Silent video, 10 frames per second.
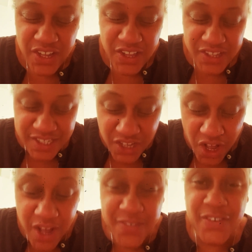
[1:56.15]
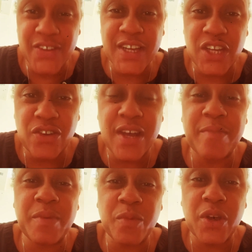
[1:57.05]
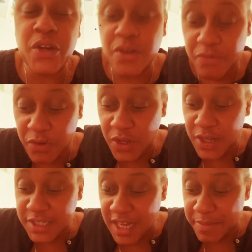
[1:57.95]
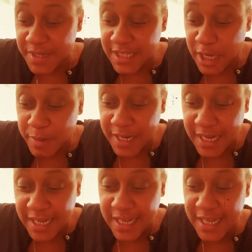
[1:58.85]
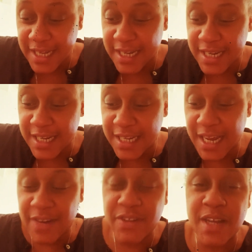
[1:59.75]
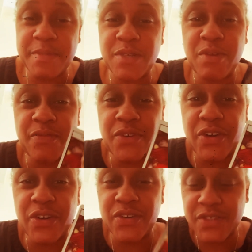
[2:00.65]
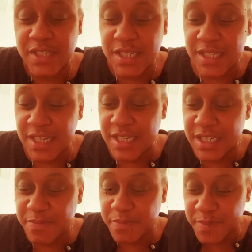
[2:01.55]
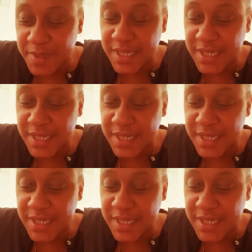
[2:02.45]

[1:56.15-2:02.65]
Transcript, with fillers: this offer that you have been working on for a long time is coming in. The Nine of Cups in reverse. It's It's been